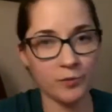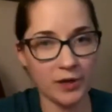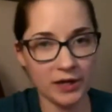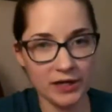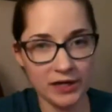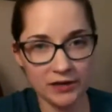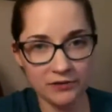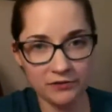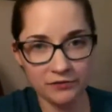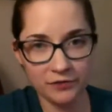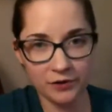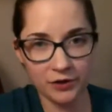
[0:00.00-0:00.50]

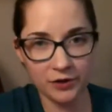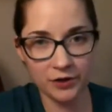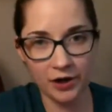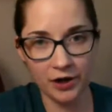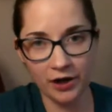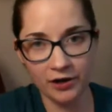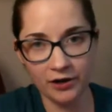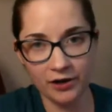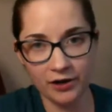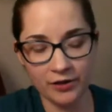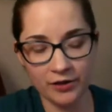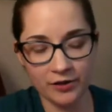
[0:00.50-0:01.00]
no money
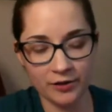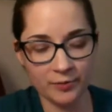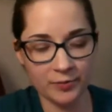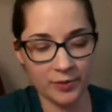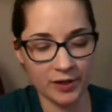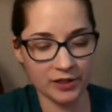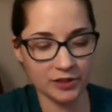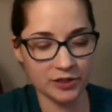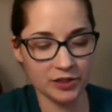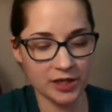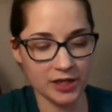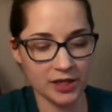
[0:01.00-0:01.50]
for our
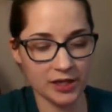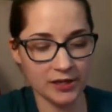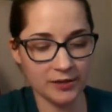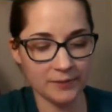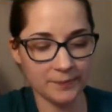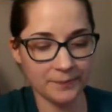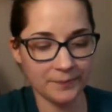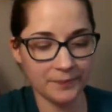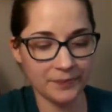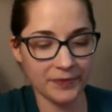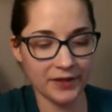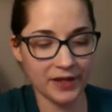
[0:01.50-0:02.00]
other
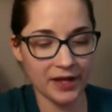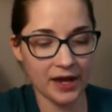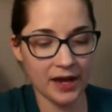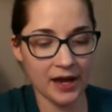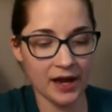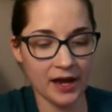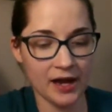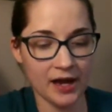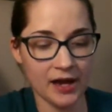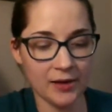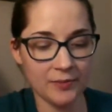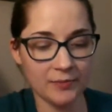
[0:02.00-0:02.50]
budget,
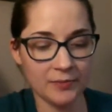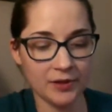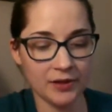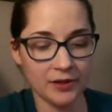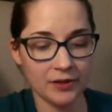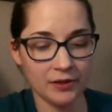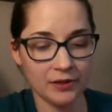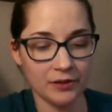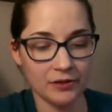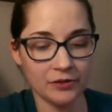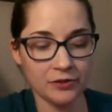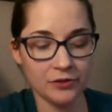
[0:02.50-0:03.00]

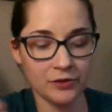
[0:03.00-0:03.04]
$30